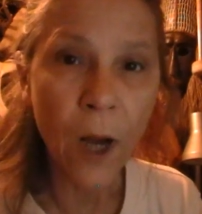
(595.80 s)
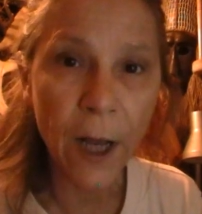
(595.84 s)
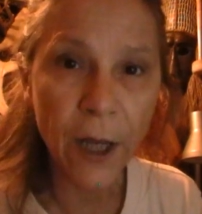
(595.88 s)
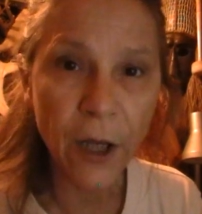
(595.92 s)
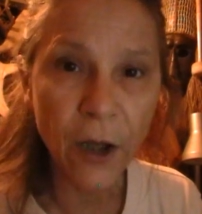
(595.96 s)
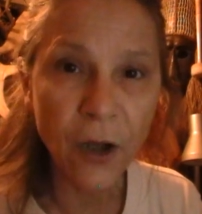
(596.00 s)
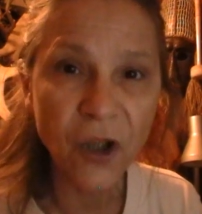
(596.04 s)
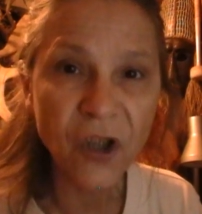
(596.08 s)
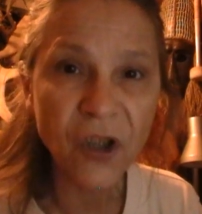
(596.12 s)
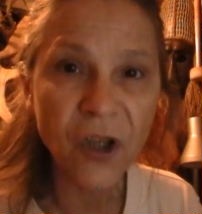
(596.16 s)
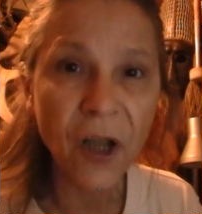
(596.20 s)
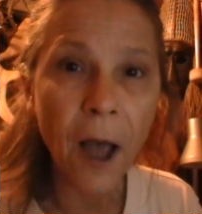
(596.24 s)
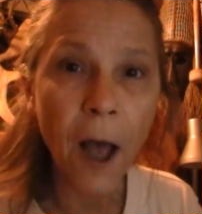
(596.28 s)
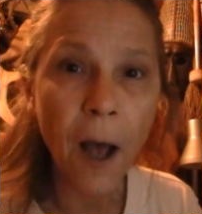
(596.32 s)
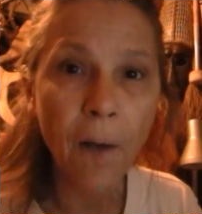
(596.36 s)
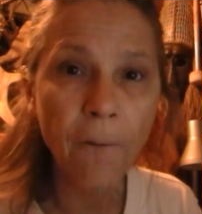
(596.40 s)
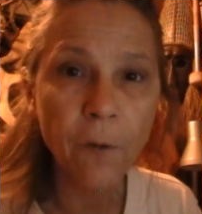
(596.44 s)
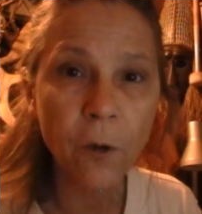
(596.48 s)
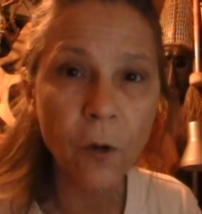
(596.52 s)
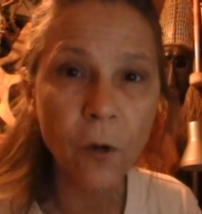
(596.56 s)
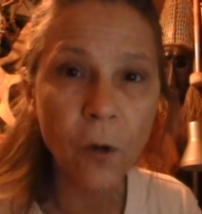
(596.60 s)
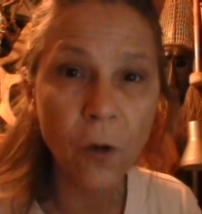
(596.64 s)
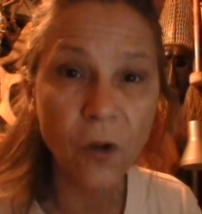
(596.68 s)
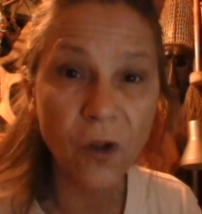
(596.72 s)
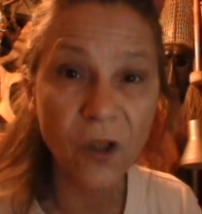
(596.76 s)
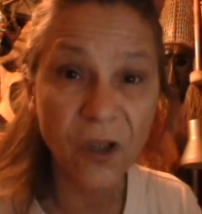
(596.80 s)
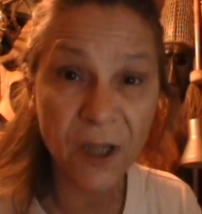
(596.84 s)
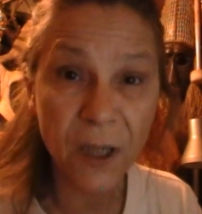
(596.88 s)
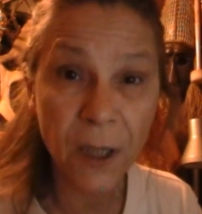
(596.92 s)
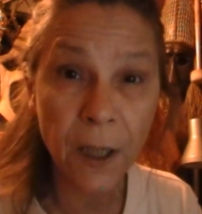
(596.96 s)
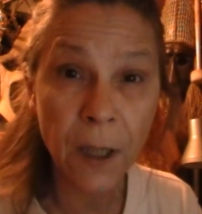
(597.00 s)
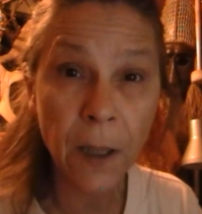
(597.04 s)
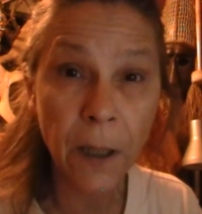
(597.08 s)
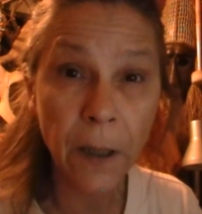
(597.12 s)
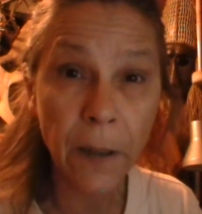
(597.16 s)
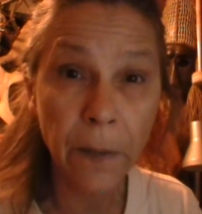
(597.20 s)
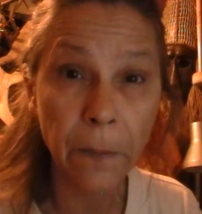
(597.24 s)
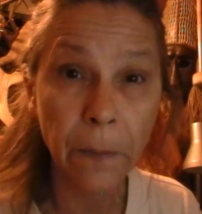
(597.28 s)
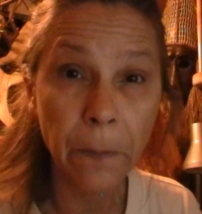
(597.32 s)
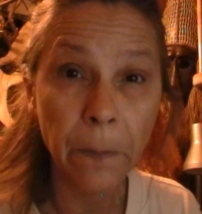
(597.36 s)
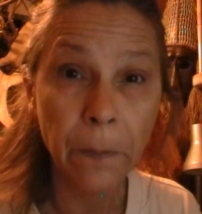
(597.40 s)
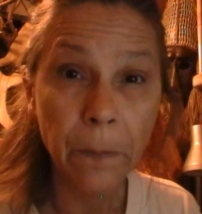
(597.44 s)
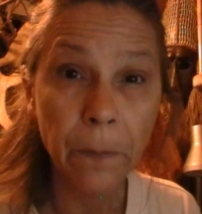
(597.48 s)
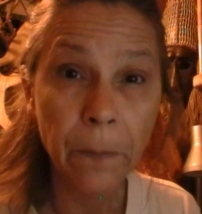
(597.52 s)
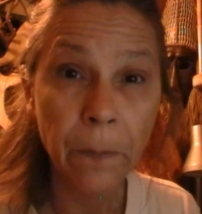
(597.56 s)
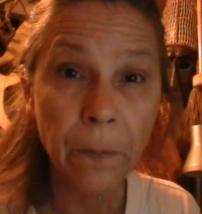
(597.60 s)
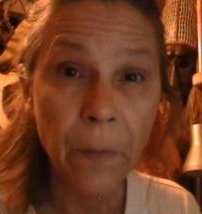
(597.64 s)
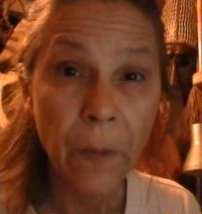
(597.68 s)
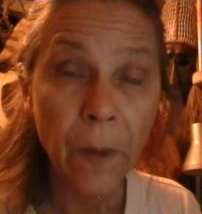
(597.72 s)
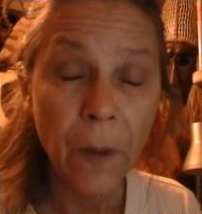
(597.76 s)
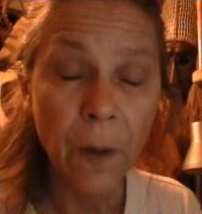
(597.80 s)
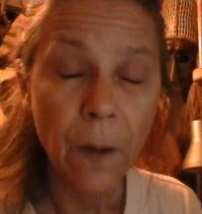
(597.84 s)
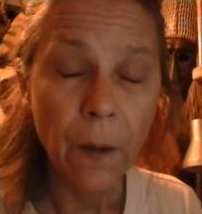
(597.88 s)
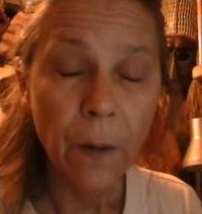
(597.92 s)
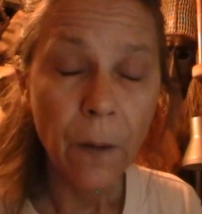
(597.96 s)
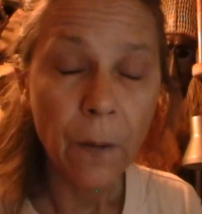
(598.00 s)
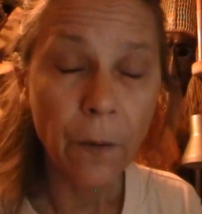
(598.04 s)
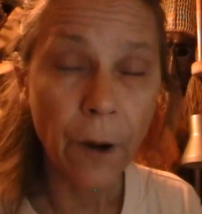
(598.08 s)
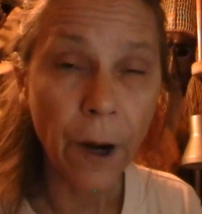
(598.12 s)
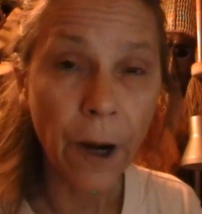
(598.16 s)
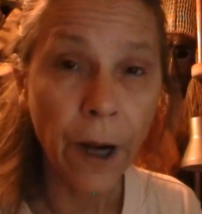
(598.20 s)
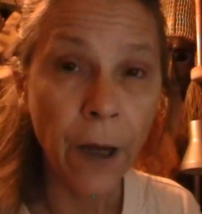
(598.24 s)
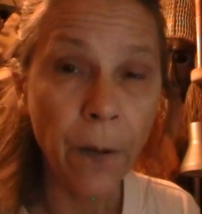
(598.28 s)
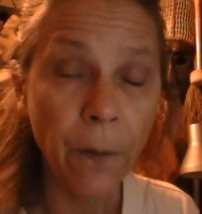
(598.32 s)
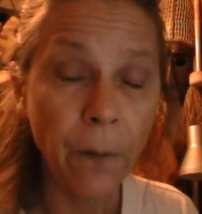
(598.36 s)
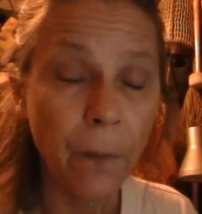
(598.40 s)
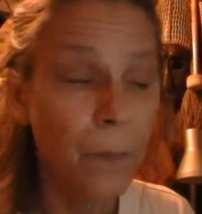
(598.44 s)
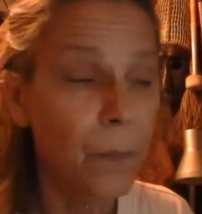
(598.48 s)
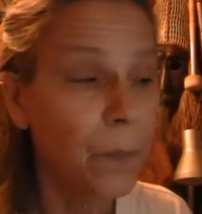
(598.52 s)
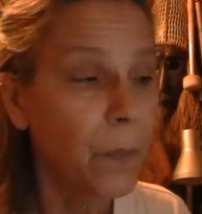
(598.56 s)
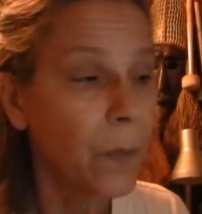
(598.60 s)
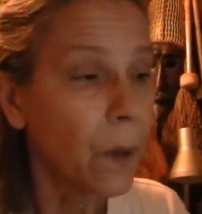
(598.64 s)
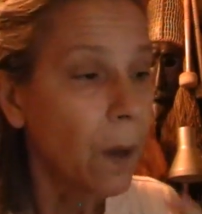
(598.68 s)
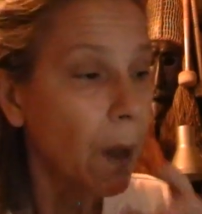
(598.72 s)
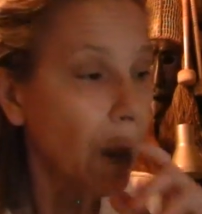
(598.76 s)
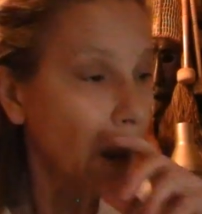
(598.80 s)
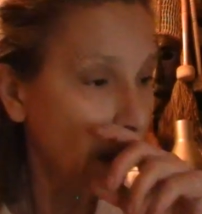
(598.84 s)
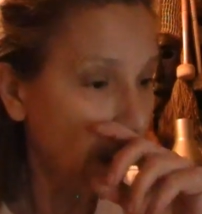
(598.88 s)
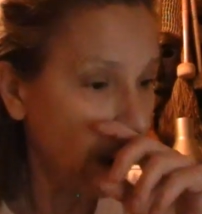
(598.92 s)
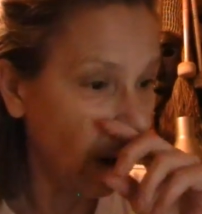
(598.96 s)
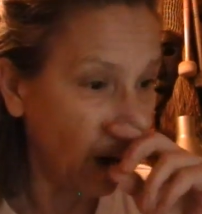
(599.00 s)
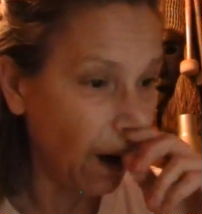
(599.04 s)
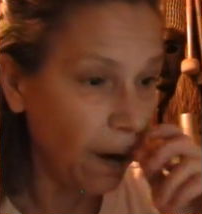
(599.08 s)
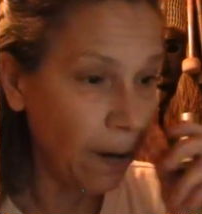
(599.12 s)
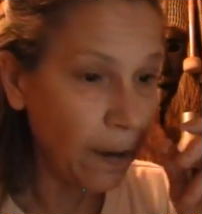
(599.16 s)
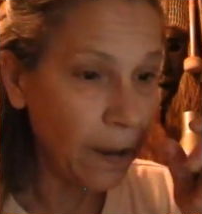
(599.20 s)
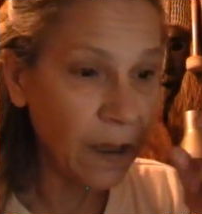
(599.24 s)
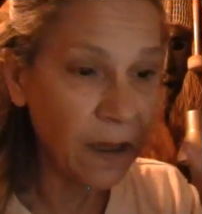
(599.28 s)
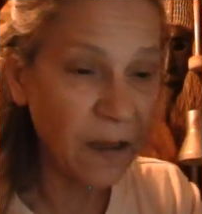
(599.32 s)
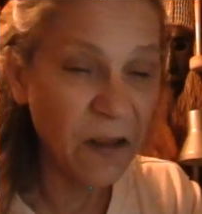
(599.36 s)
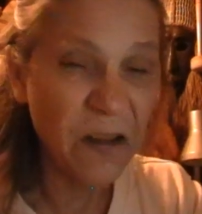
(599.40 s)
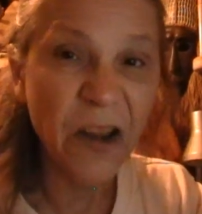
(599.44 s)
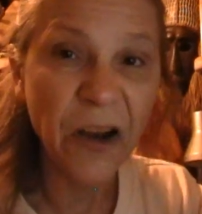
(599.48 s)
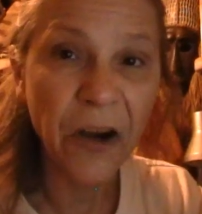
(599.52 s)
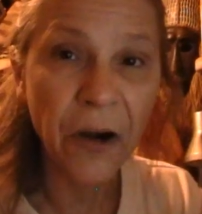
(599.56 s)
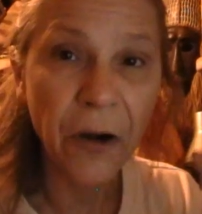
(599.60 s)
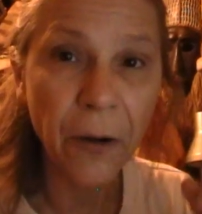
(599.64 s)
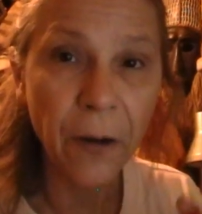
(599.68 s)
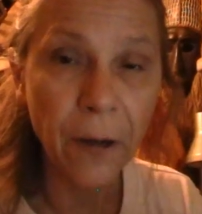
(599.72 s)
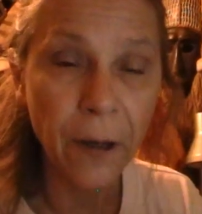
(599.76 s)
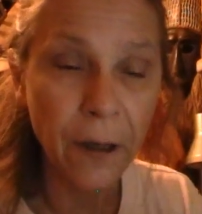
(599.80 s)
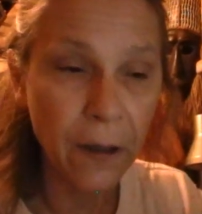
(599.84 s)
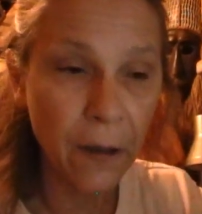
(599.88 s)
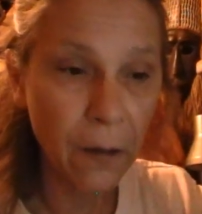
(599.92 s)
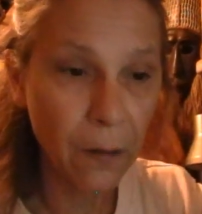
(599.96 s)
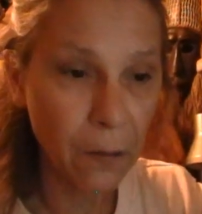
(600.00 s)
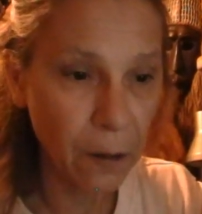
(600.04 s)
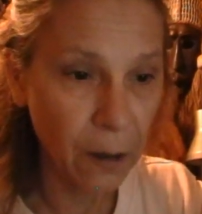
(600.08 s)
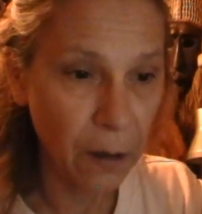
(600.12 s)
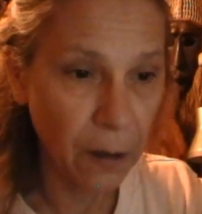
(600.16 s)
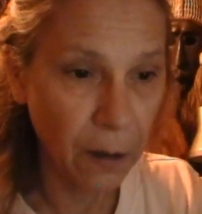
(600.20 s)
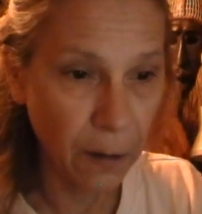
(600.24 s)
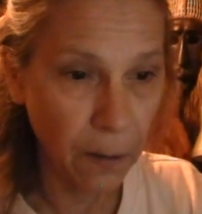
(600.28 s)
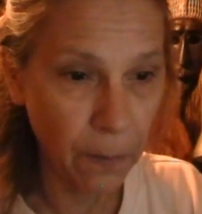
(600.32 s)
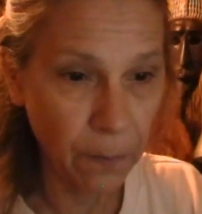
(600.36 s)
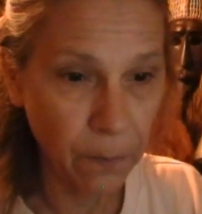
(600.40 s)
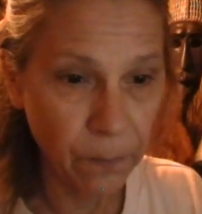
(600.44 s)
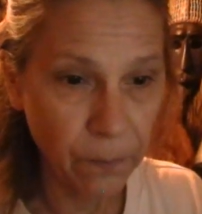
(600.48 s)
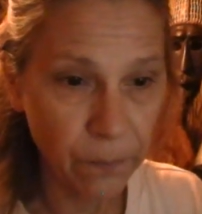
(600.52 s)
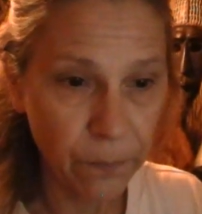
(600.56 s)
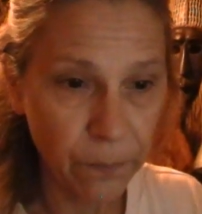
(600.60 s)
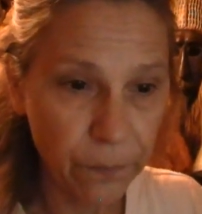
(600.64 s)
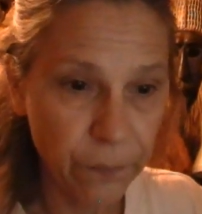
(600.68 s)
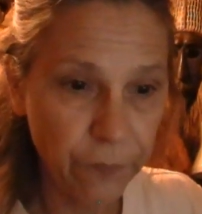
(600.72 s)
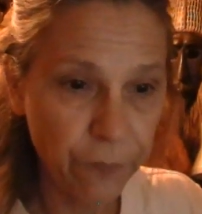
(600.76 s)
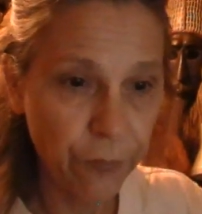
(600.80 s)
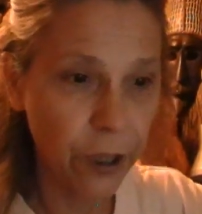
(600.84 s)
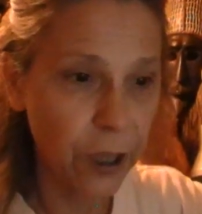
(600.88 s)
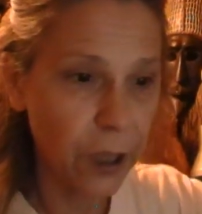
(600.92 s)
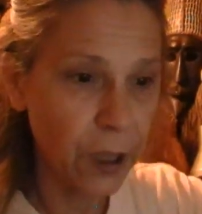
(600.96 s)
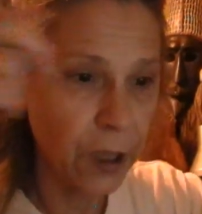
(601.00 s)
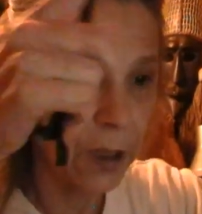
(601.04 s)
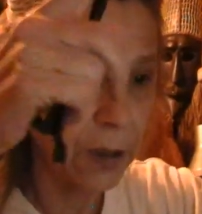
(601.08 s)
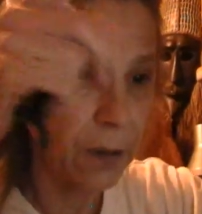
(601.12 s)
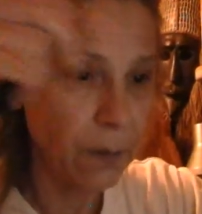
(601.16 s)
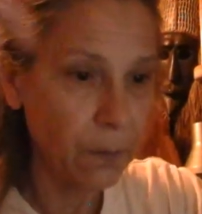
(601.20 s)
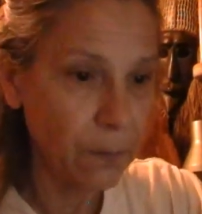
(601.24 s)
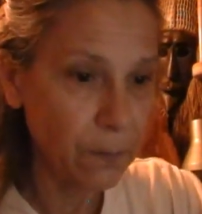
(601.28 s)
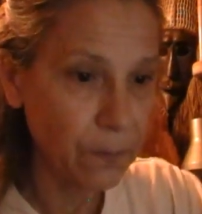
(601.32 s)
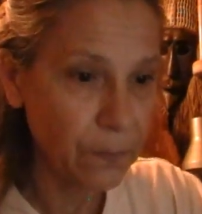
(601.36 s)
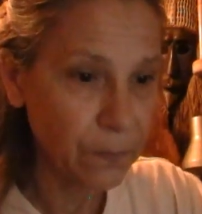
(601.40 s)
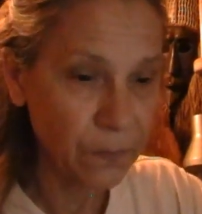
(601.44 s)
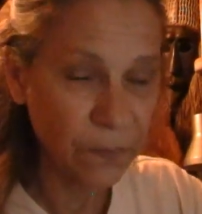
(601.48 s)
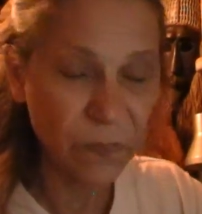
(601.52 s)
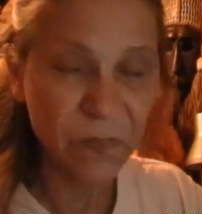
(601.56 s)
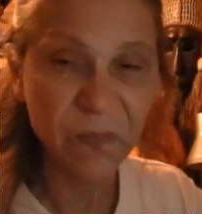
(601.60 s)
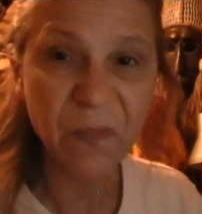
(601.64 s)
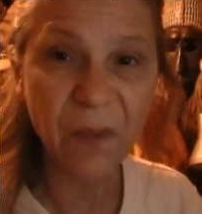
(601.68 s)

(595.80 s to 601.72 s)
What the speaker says: I used to have to go see him, right, in their little freaking